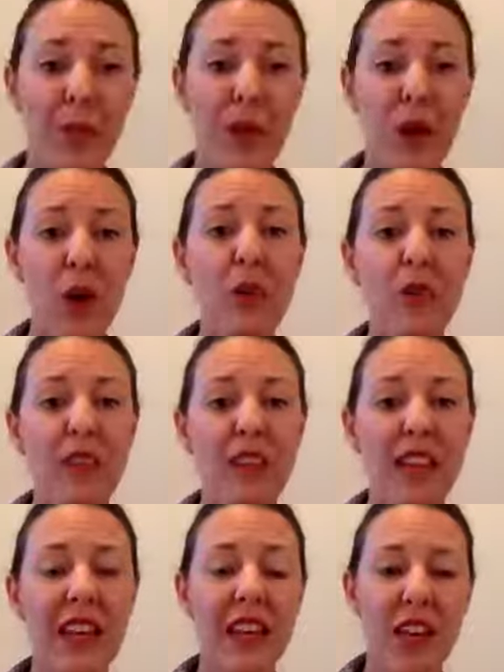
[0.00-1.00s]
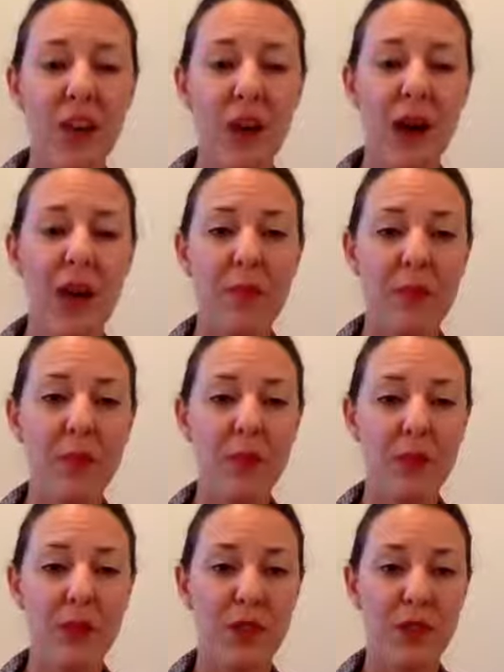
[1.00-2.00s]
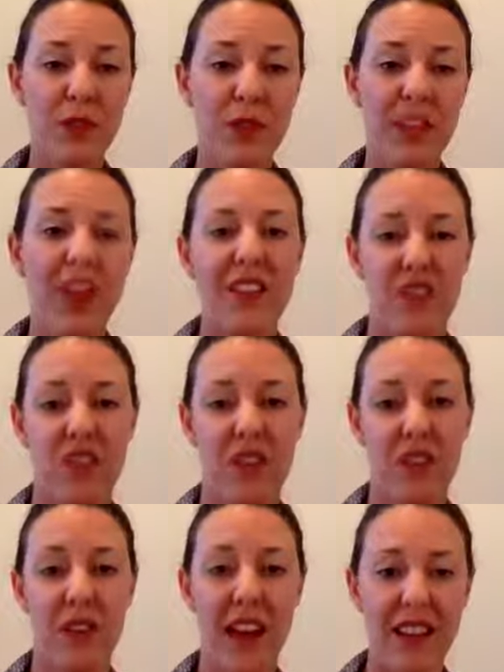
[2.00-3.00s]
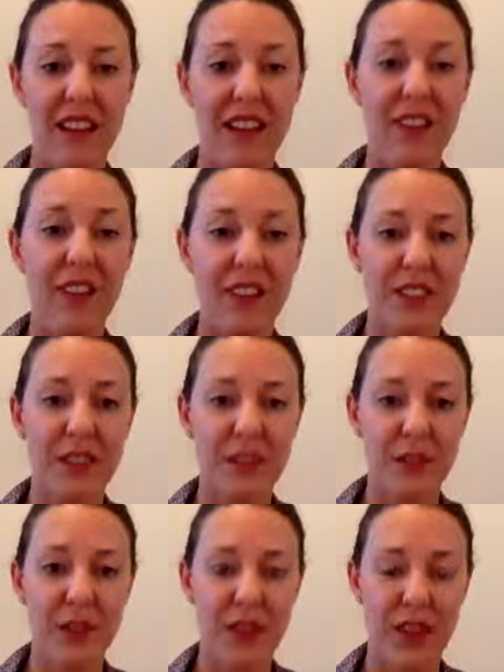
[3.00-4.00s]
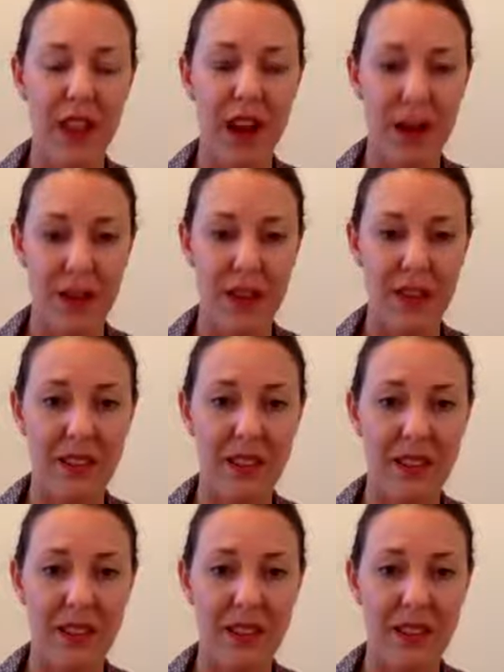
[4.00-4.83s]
but hopefully you had people to catch you as that very difficult thing happened.